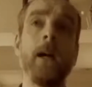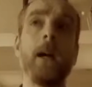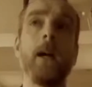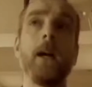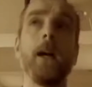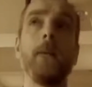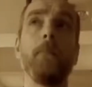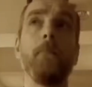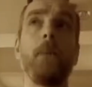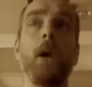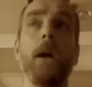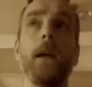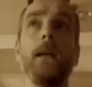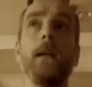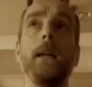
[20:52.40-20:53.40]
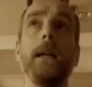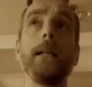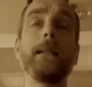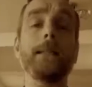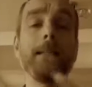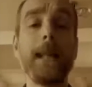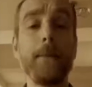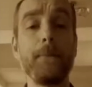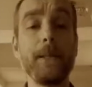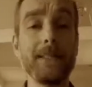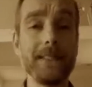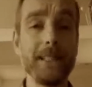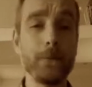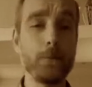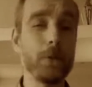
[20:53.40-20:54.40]
My internet
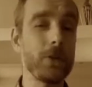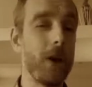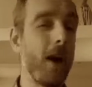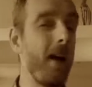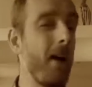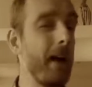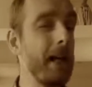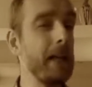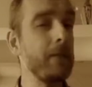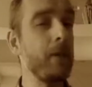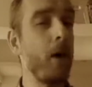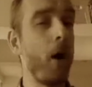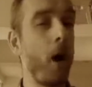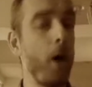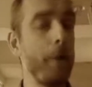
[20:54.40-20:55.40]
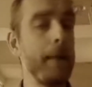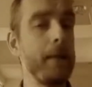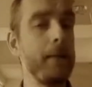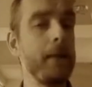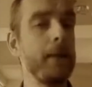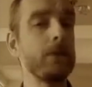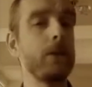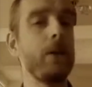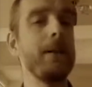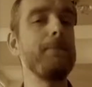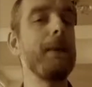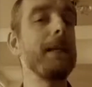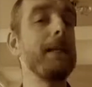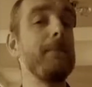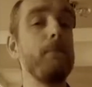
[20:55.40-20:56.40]
business was kind of a hobby, but it started
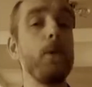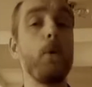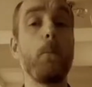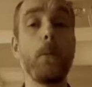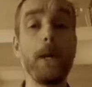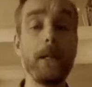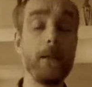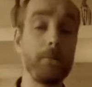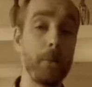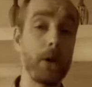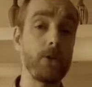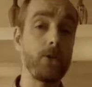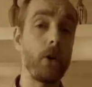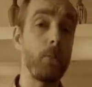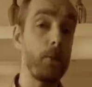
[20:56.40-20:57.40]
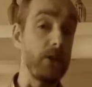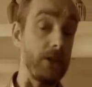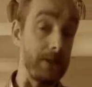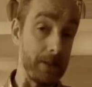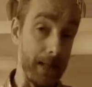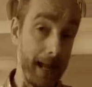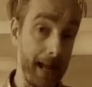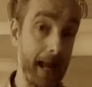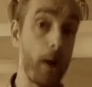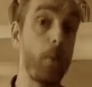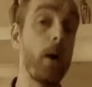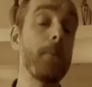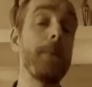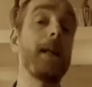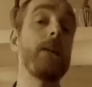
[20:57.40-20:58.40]
making more money than my job, which is
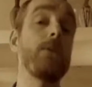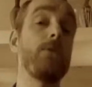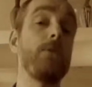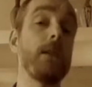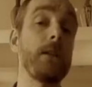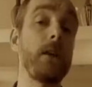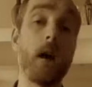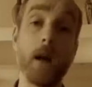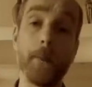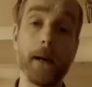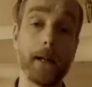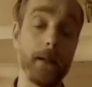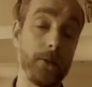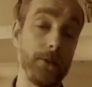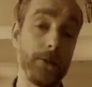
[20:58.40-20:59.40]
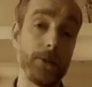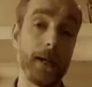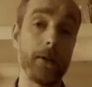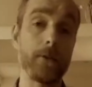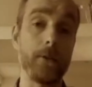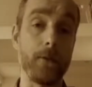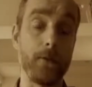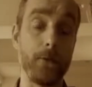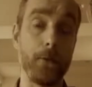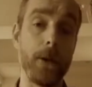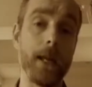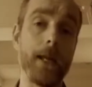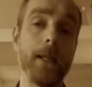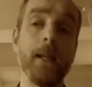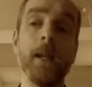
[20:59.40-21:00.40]
how I managed to retire back in
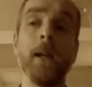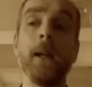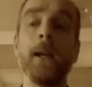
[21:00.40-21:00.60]
2003.